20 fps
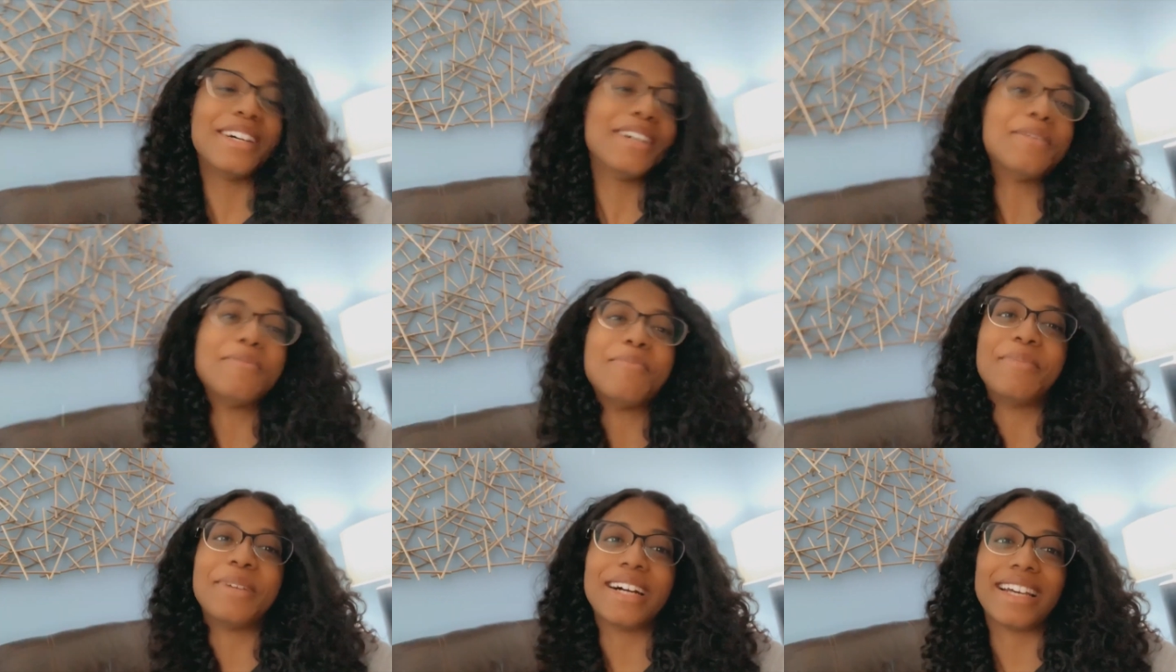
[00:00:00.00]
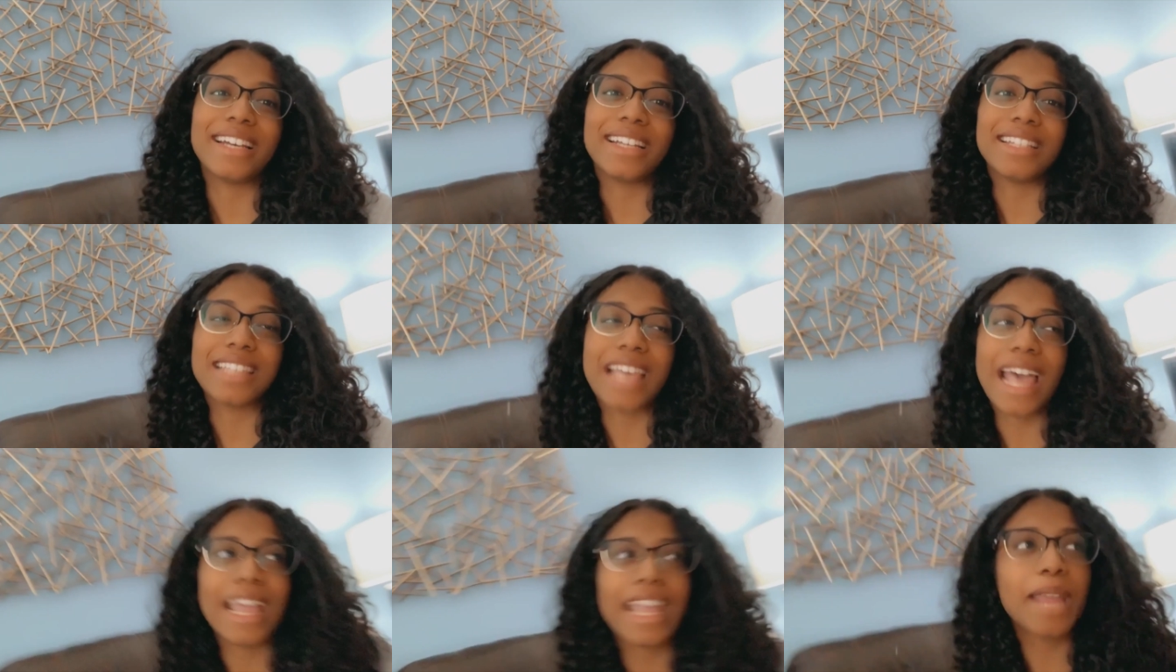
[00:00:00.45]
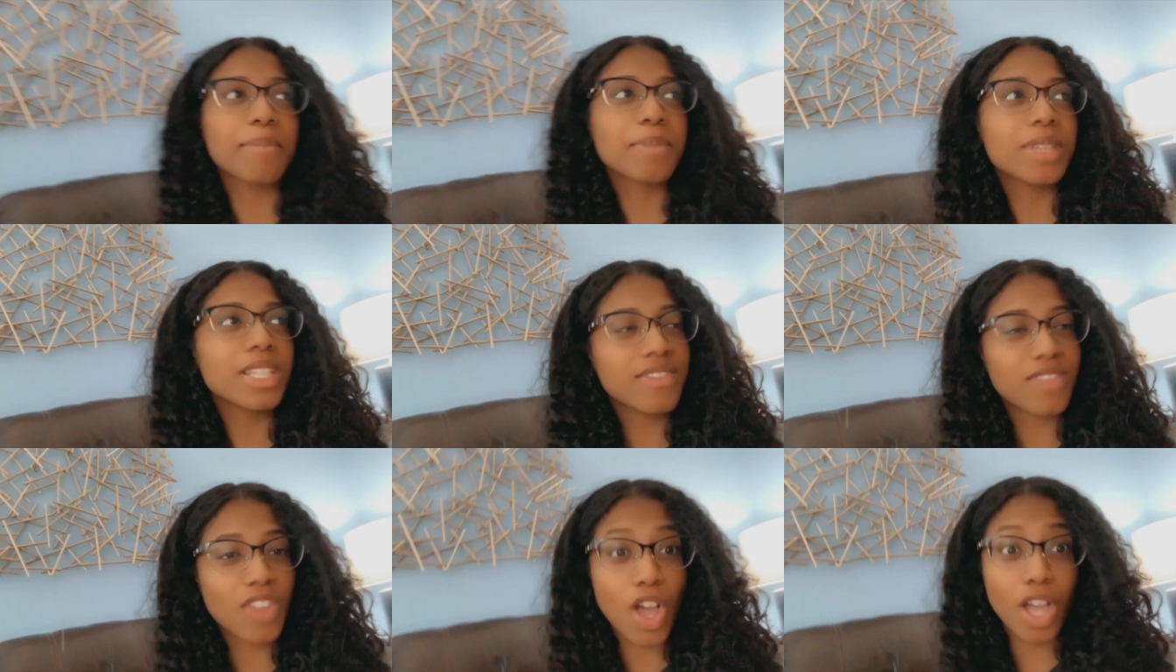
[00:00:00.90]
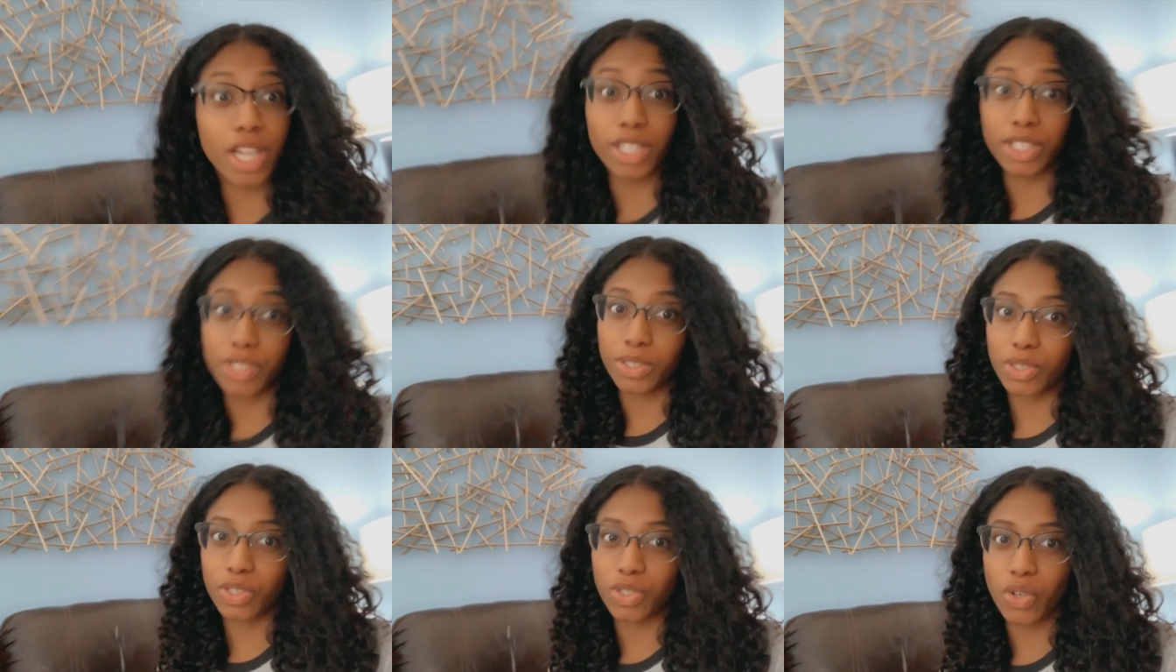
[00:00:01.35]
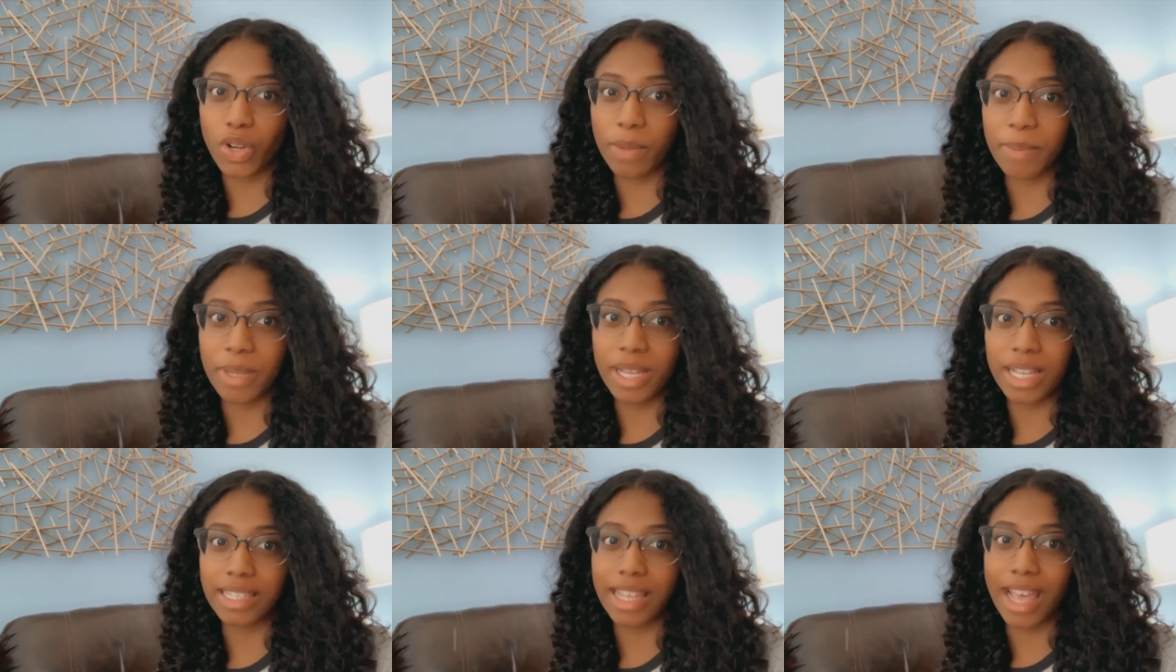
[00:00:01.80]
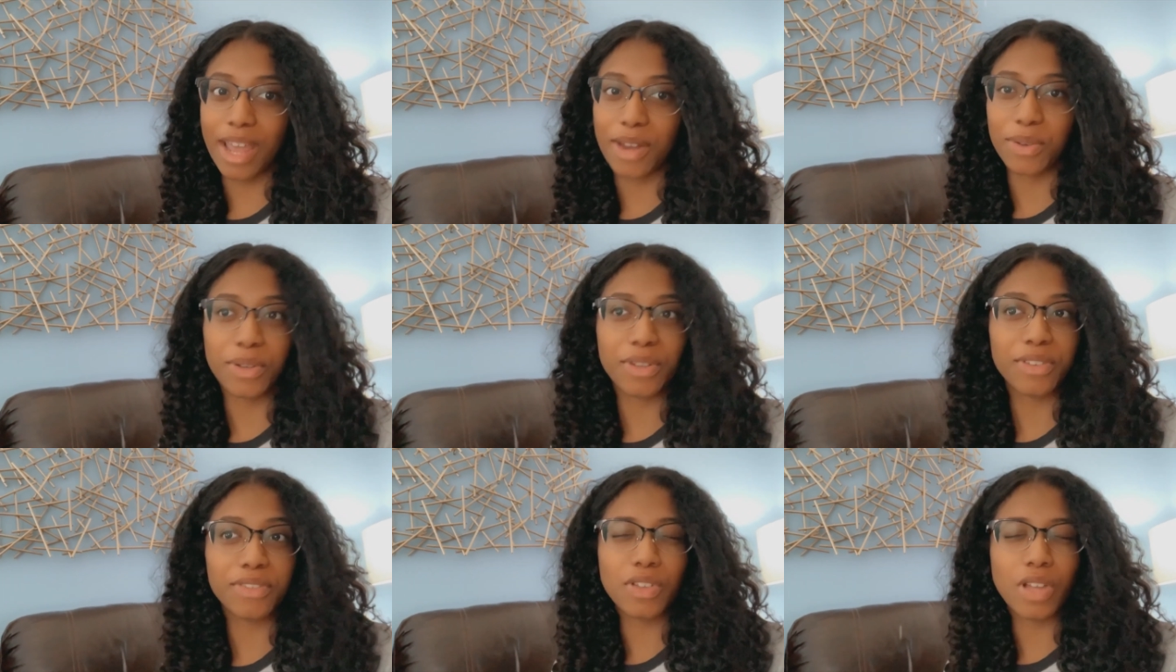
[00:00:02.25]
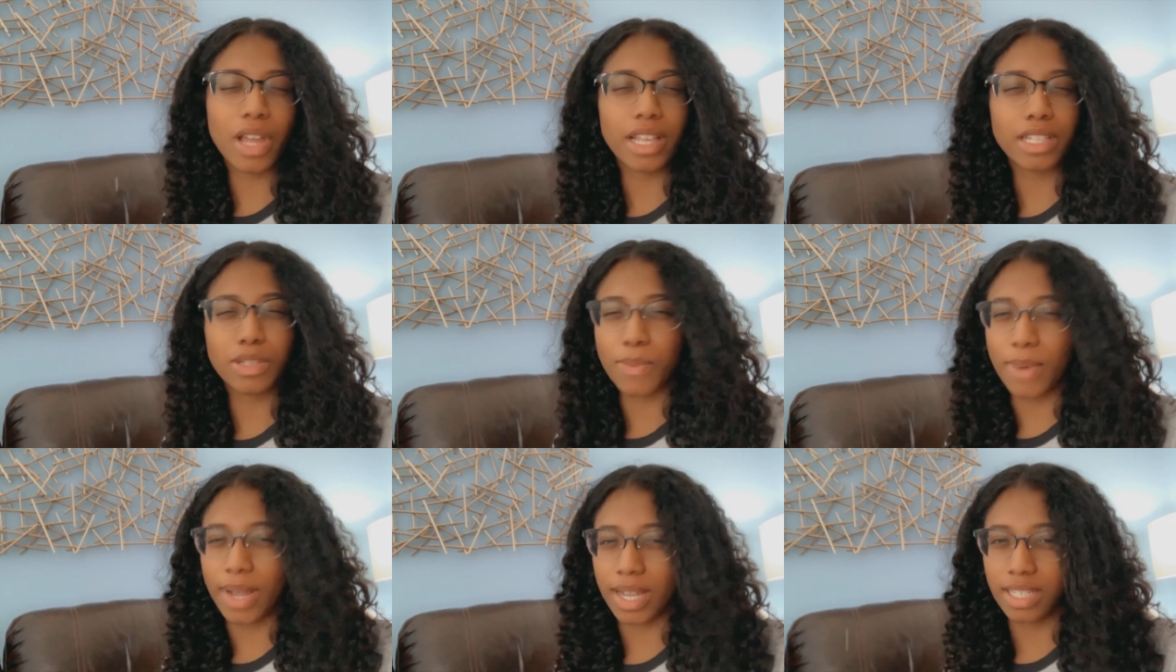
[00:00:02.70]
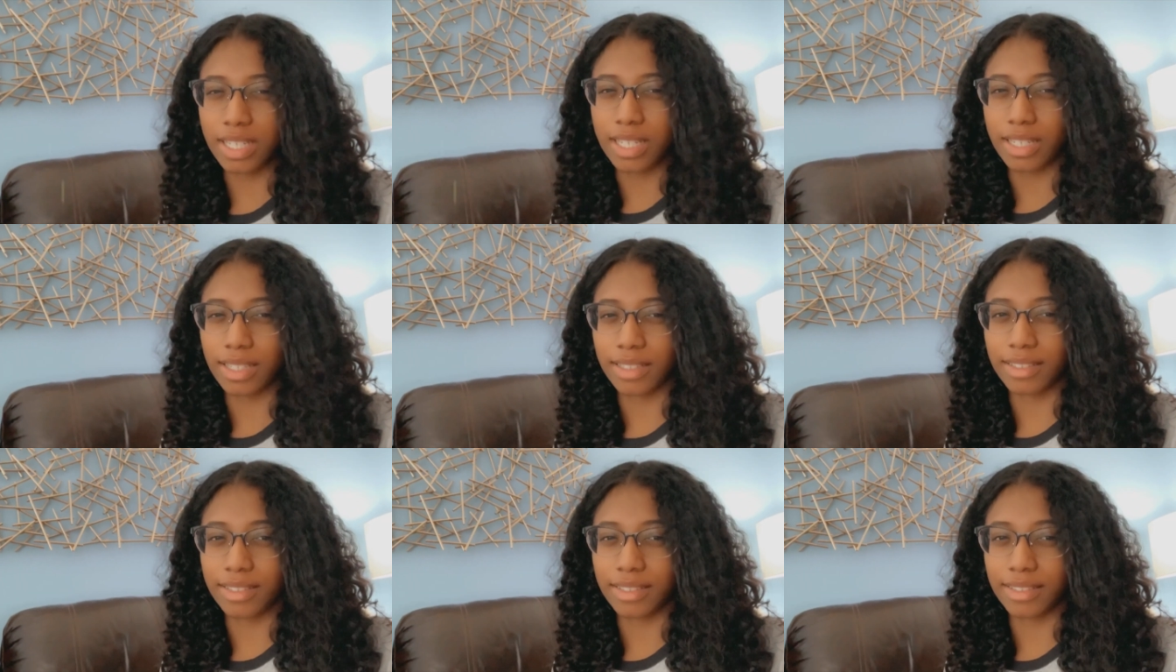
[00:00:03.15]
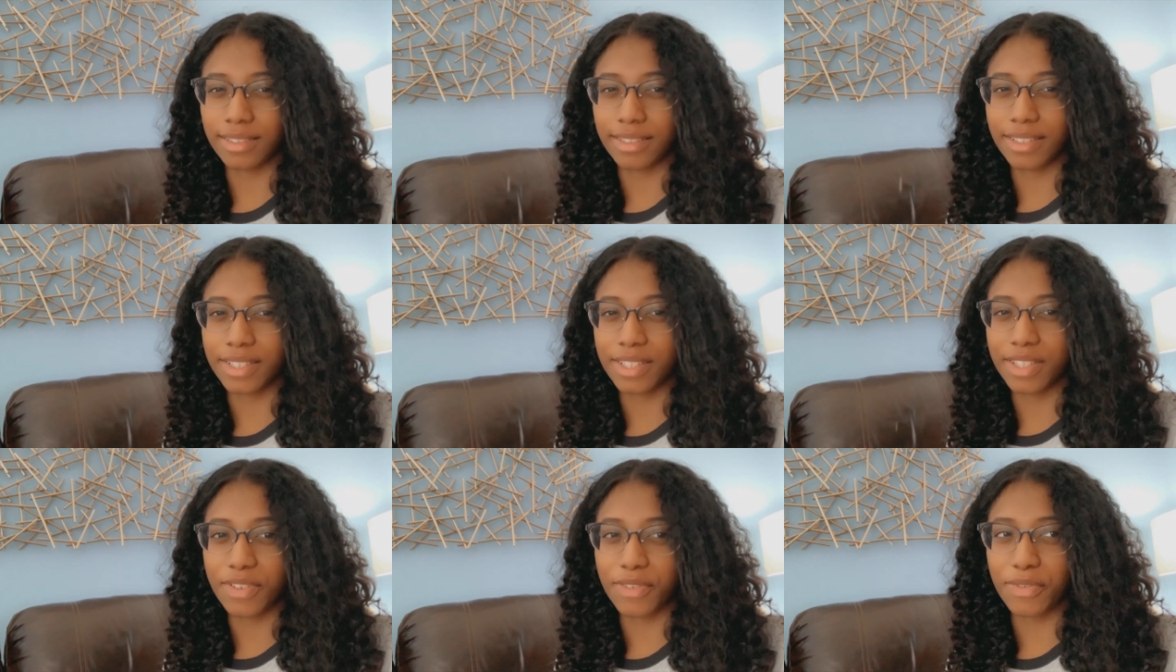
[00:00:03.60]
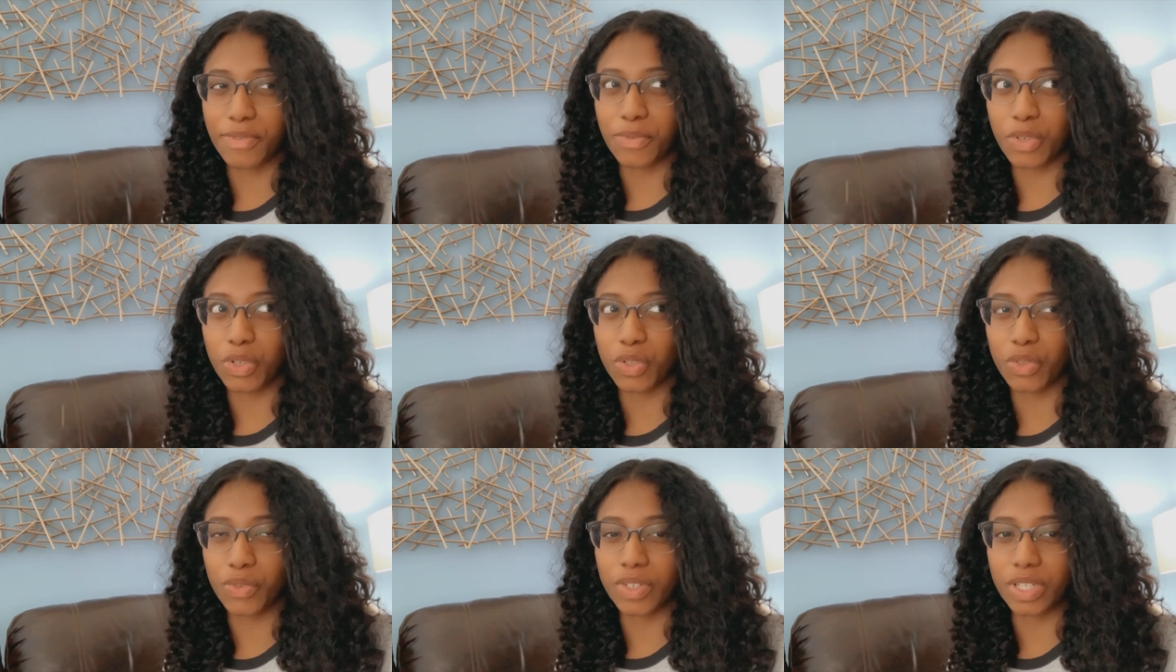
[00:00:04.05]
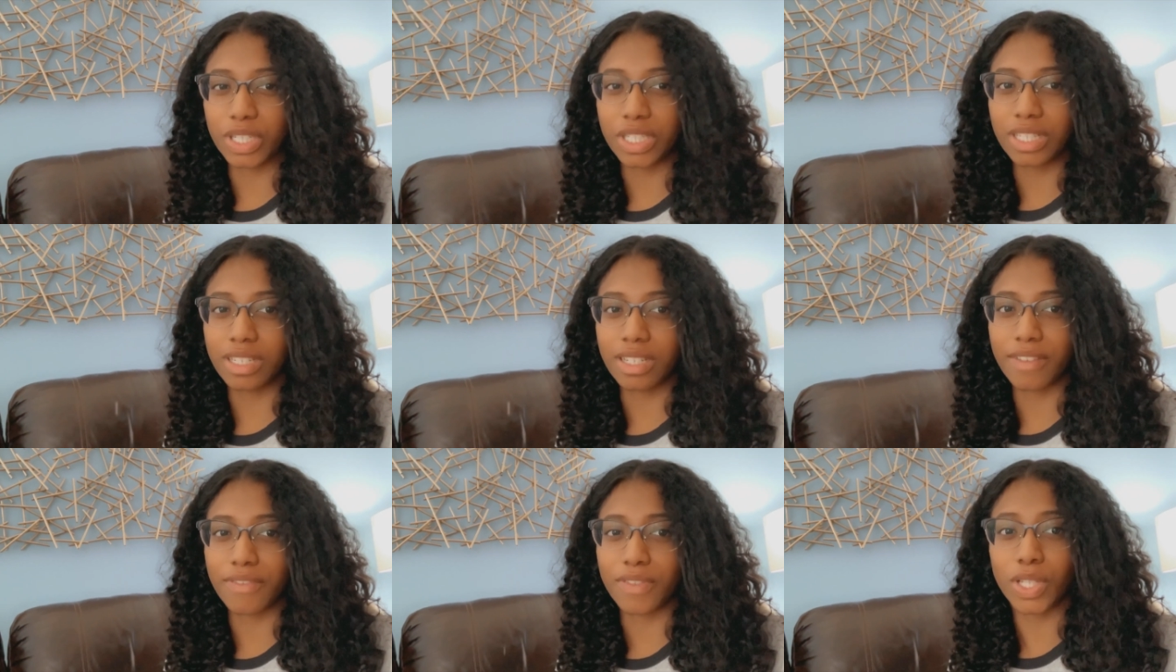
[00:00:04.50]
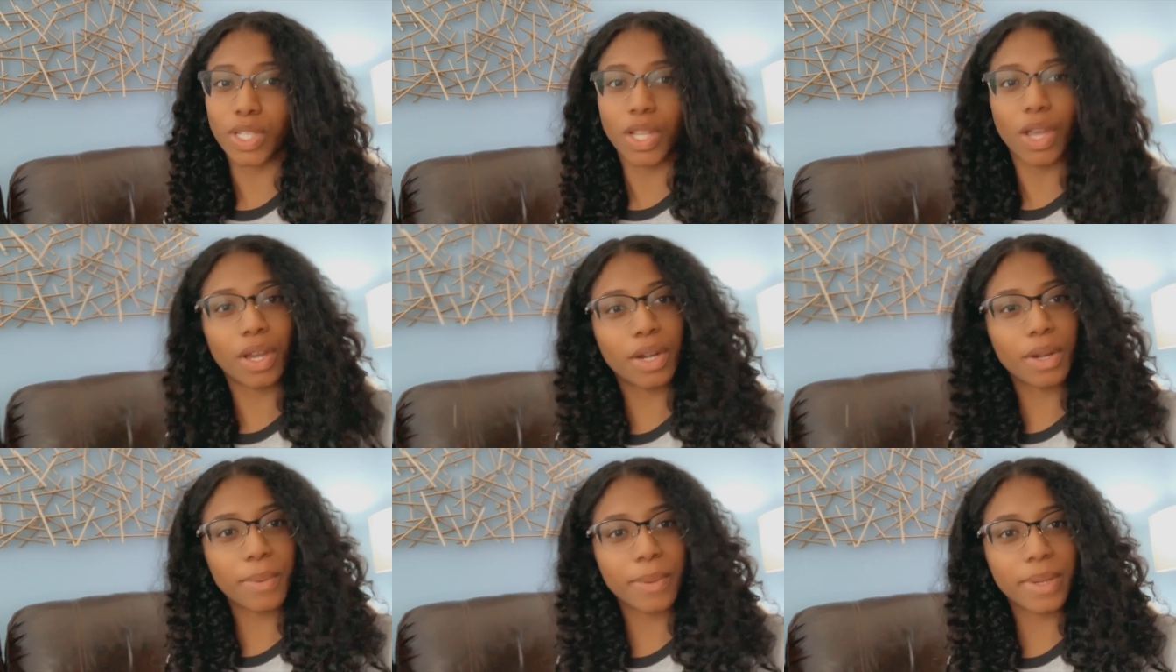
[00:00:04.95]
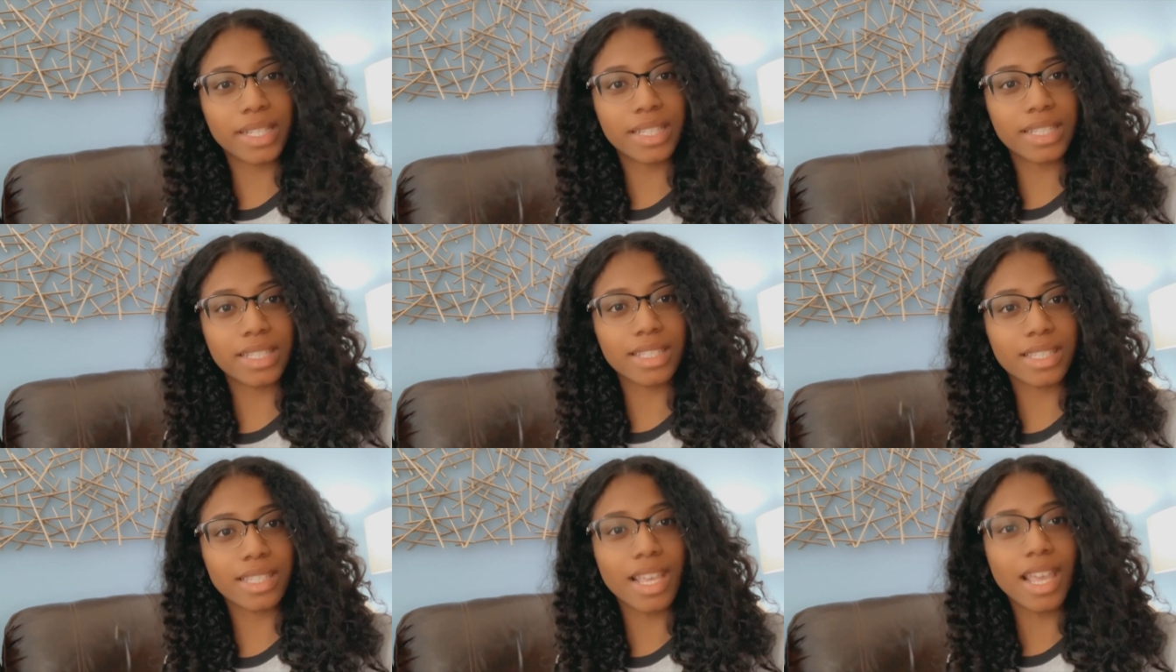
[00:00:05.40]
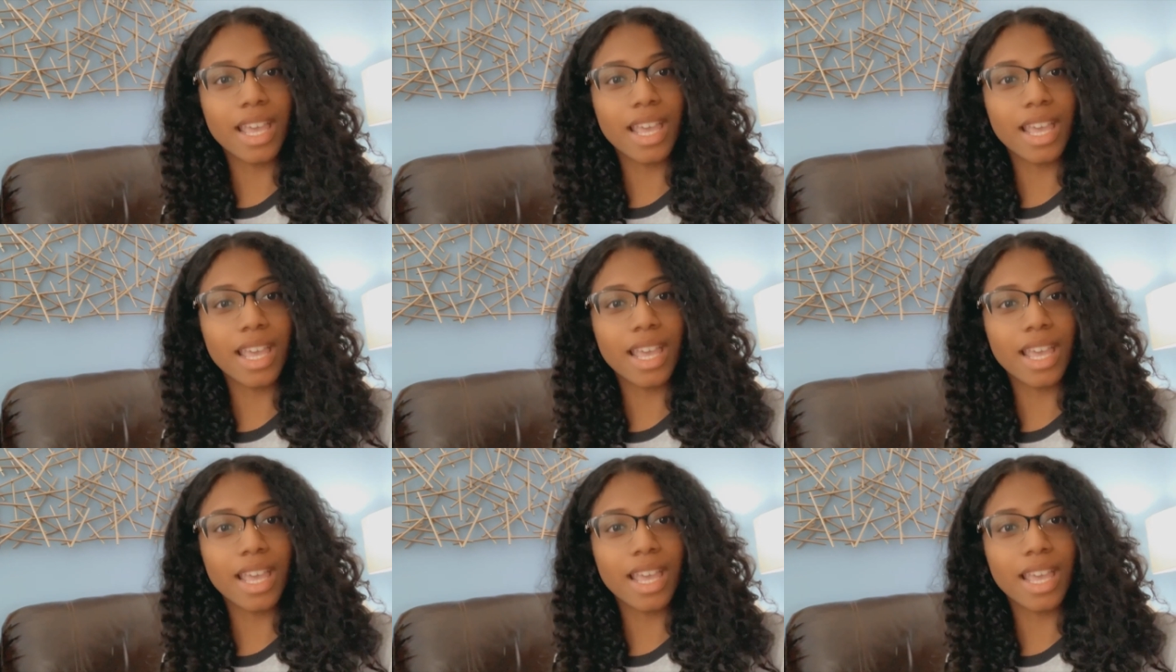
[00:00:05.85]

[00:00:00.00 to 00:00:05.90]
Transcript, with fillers: but I kept this vlog a little short because I don't know if you guys are watching the full version of the longer ones,